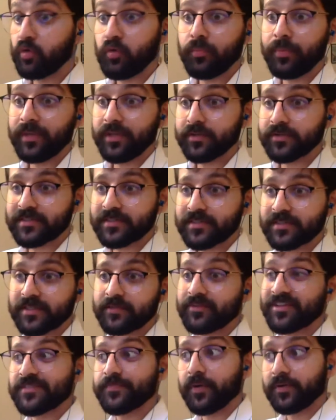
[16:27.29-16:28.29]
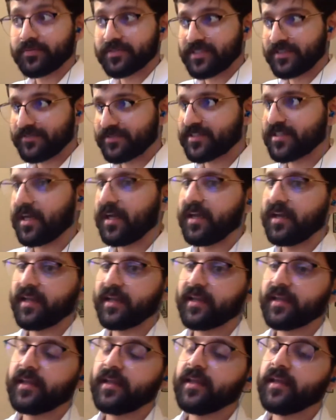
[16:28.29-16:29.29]
we will be using responsive
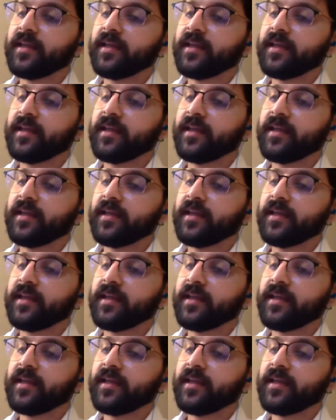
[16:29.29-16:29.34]
styling.